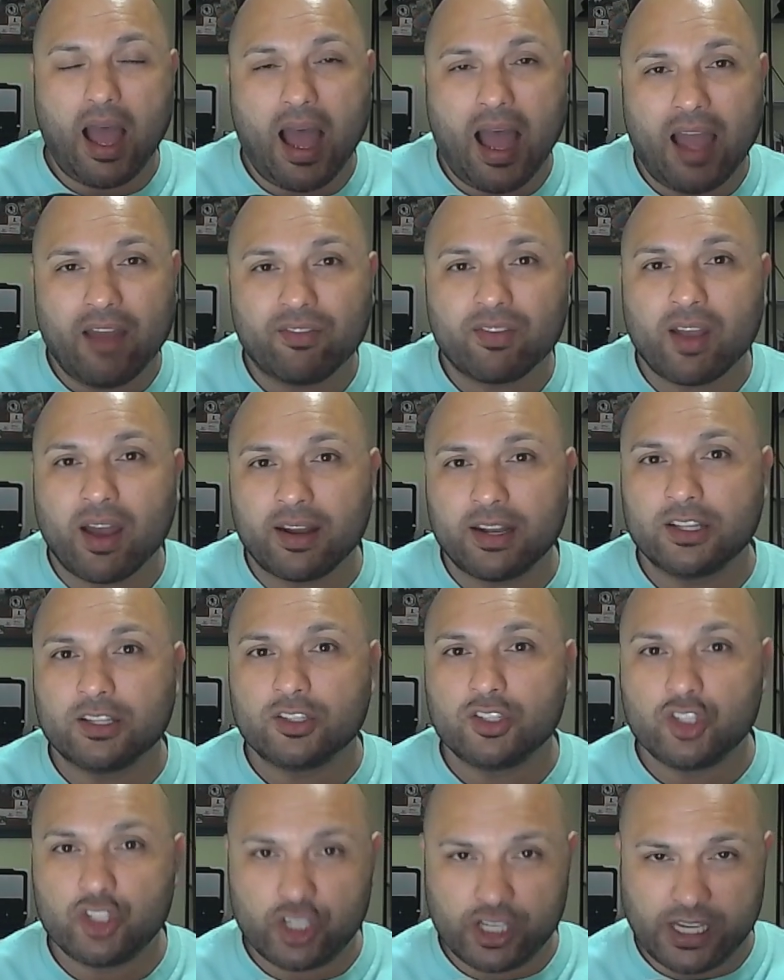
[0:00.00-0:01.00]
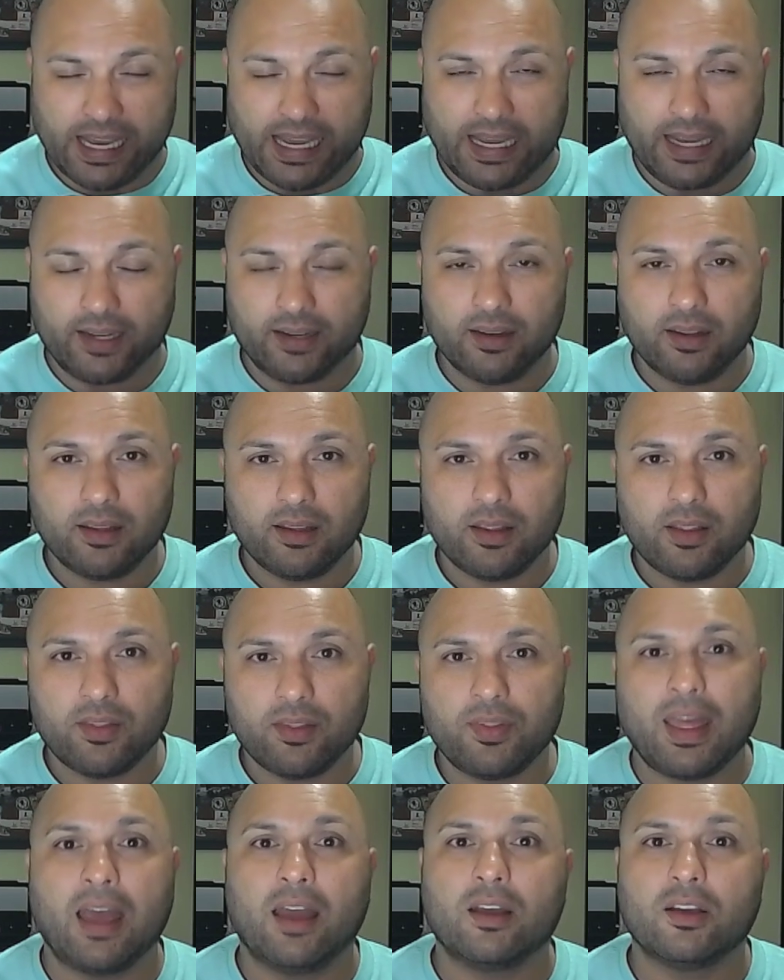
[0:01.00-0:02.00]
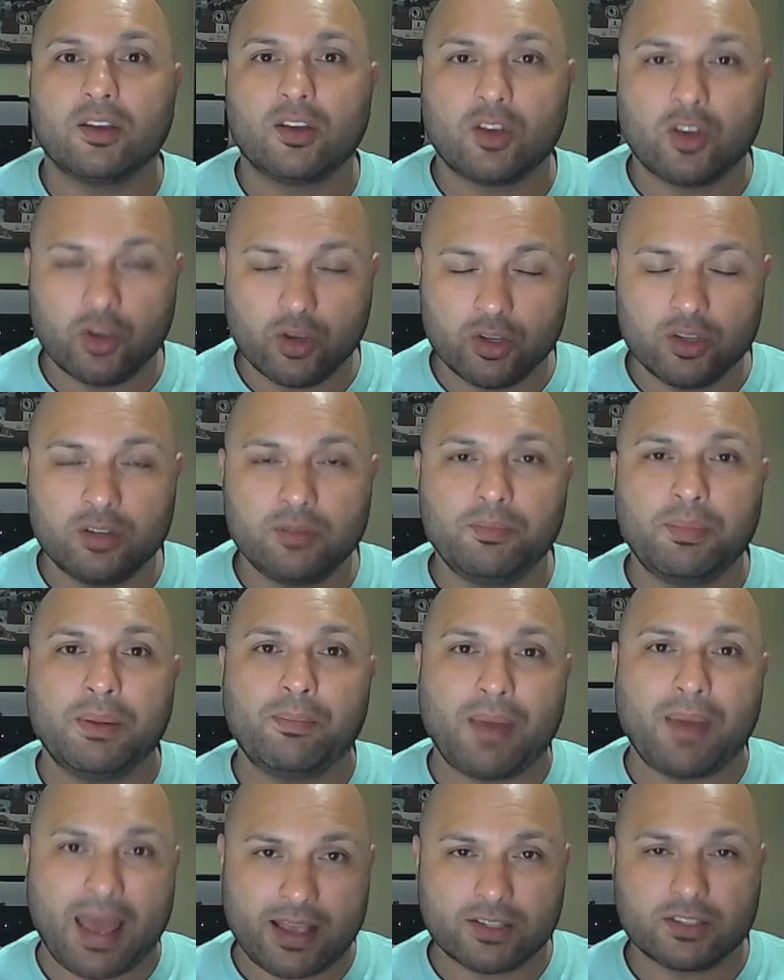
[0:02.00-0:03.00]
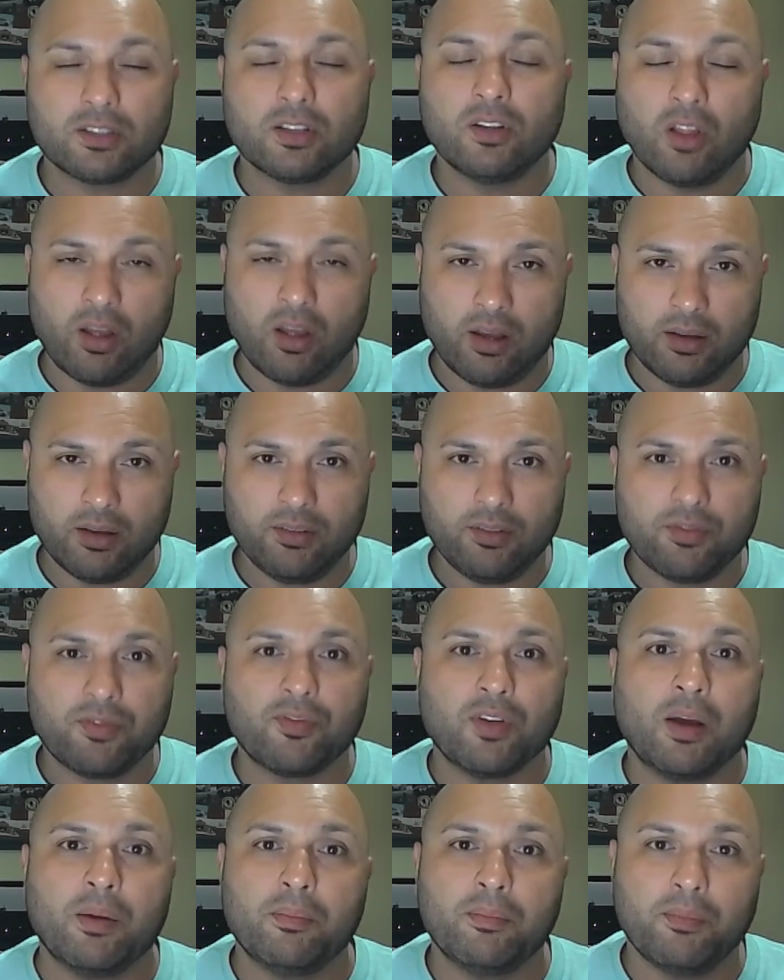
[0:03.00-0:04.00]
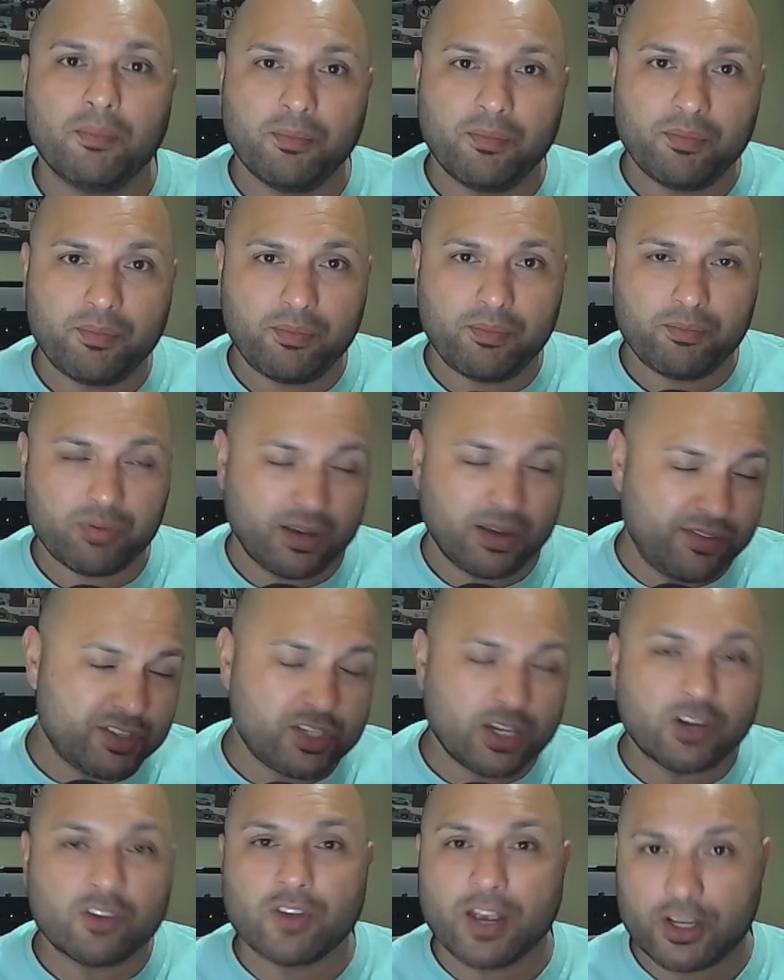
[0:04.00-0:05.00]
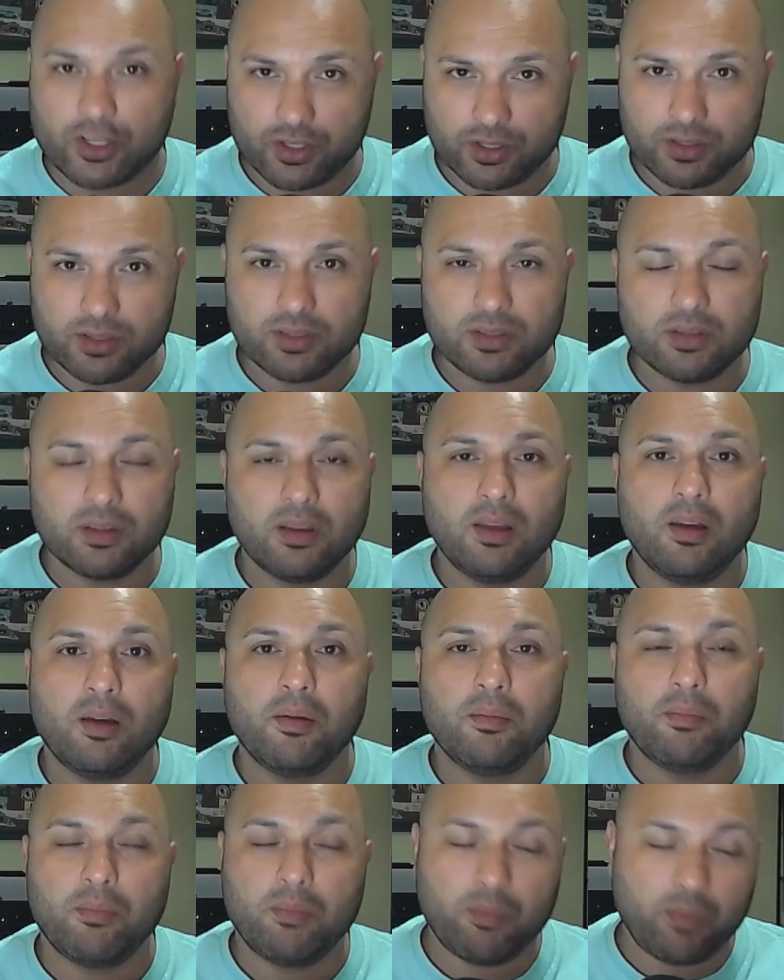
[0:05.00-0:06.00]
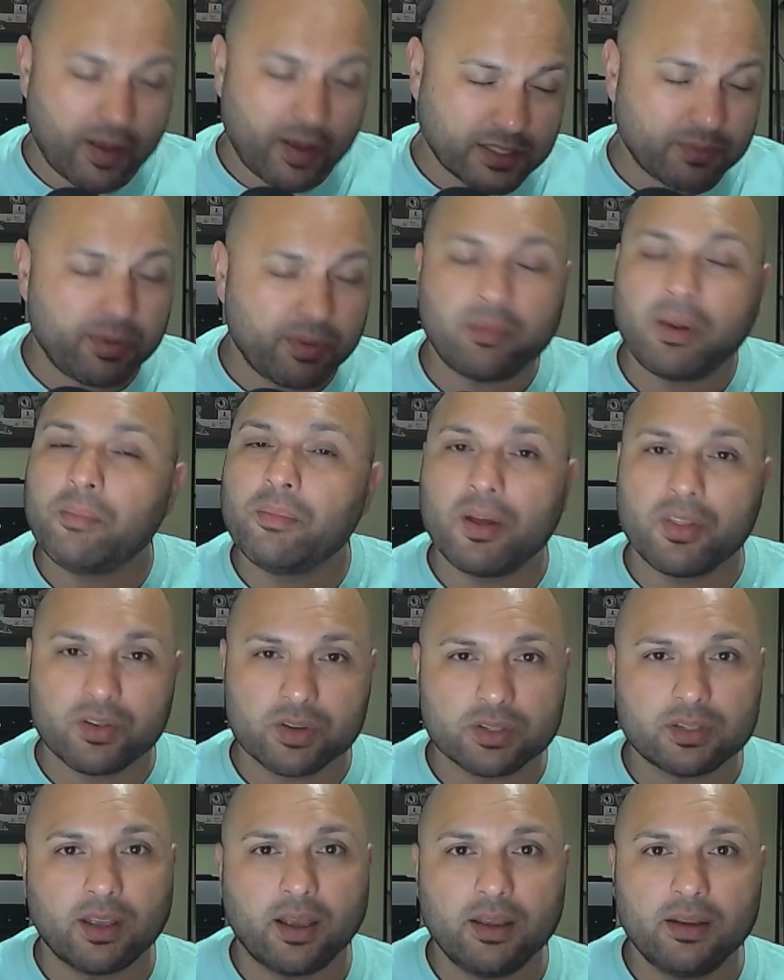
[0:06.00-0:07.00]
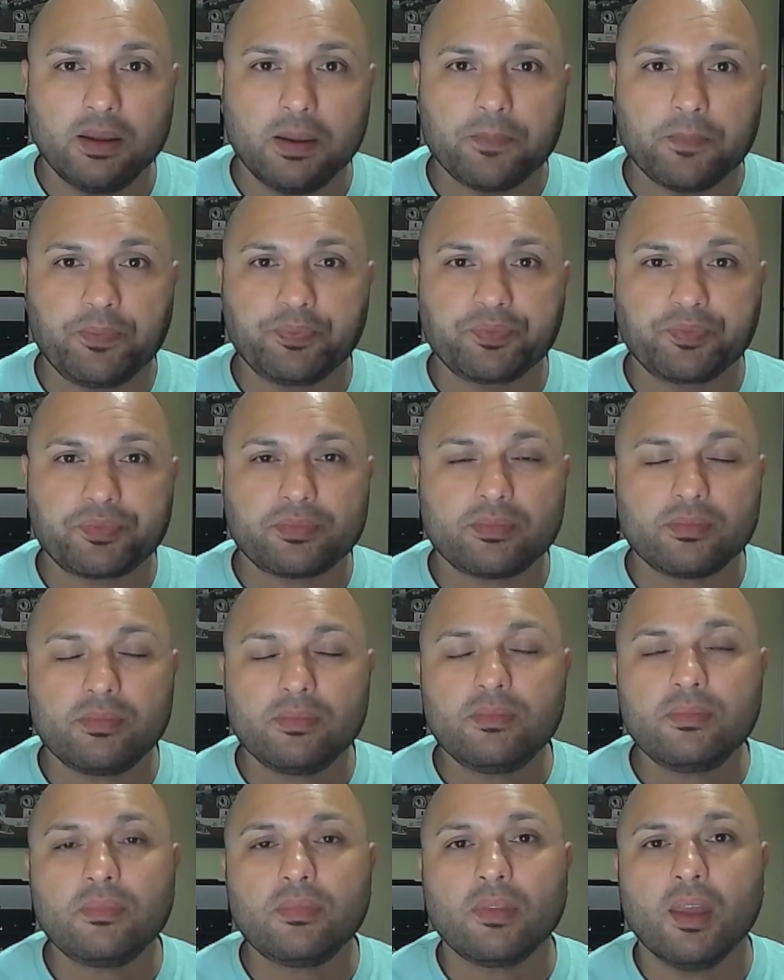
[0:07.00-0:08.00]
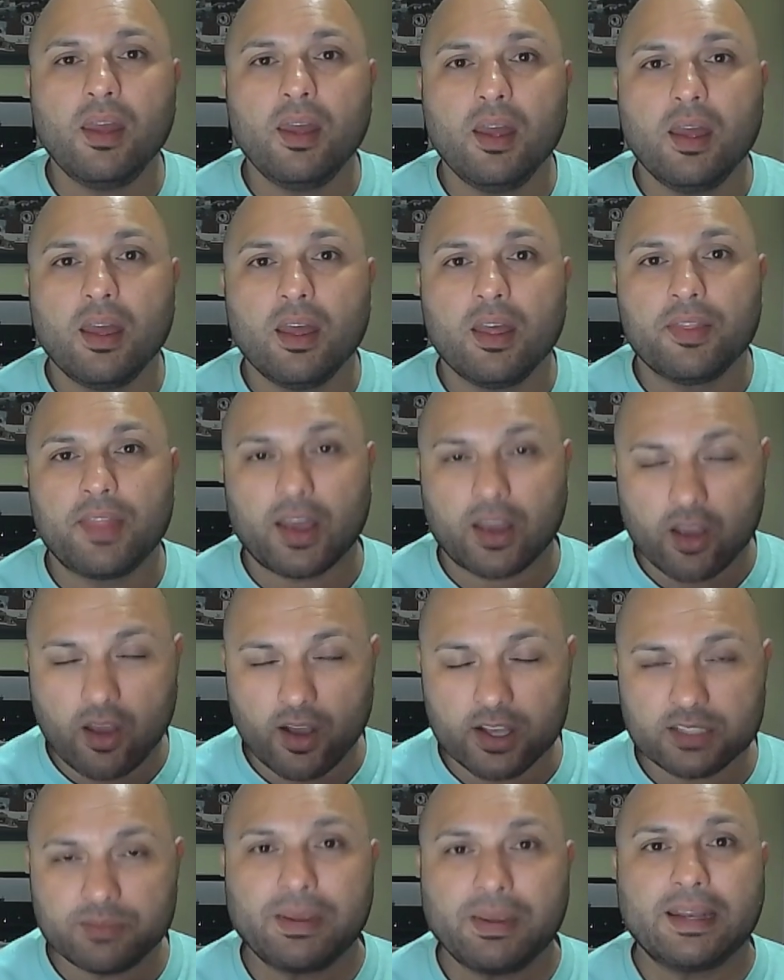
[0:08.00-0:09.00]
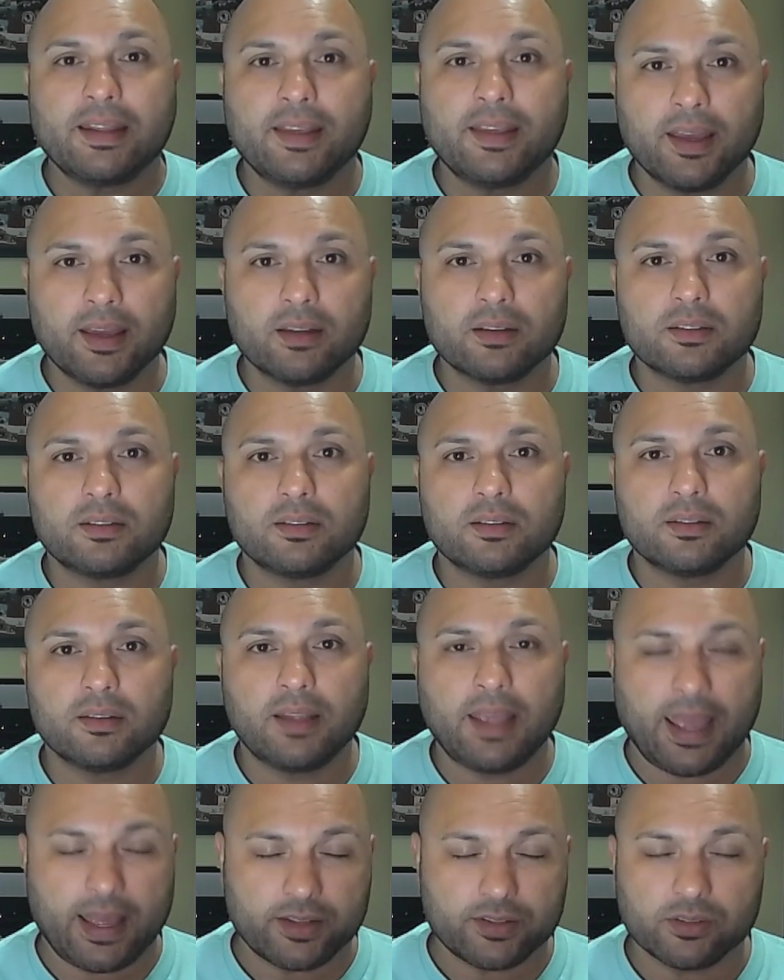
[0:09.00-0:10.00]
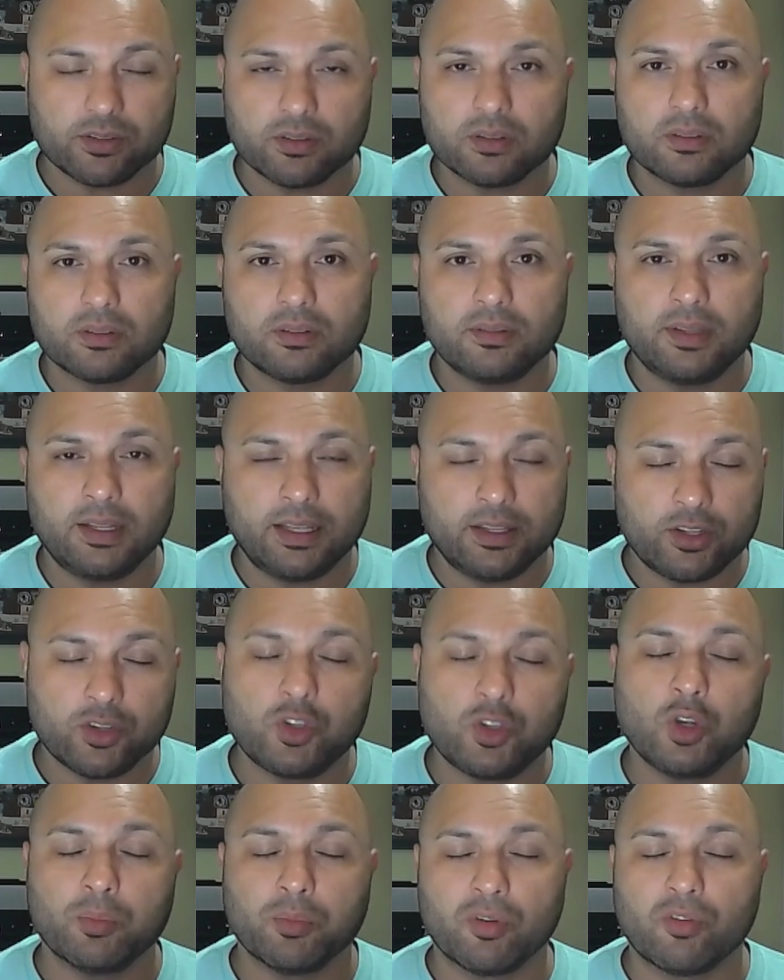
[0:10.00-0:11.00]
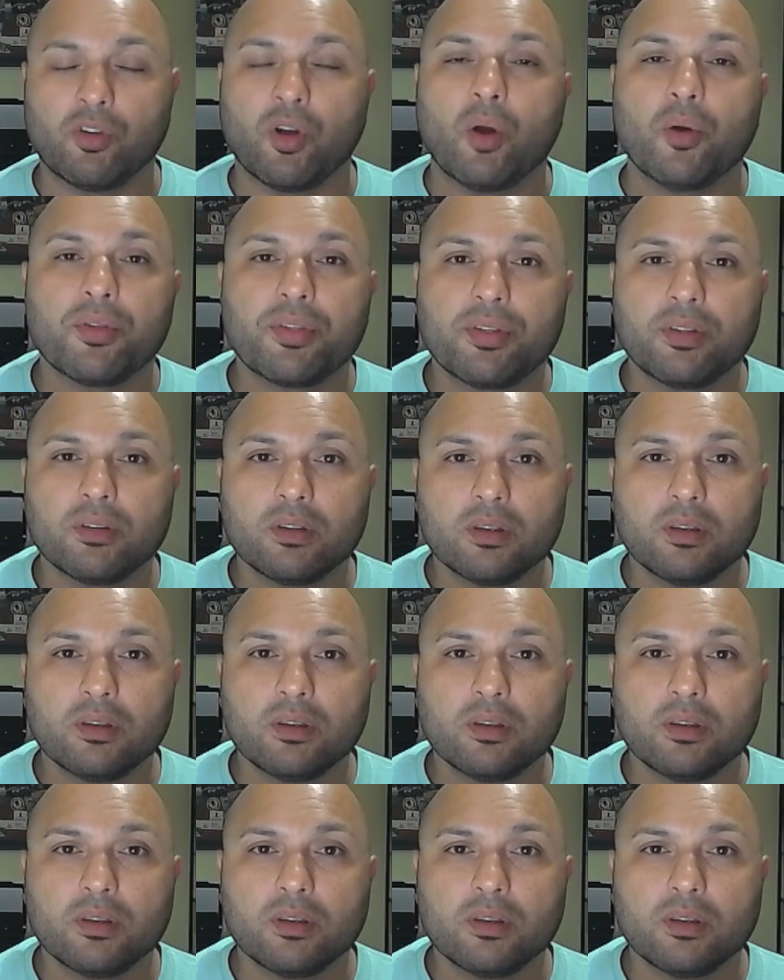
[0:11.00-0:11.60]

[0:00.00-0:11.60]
I've got a gene that could be passed along from previous generations, possibly on my mother's side, that caused me to get cancer, to get the tumor growth.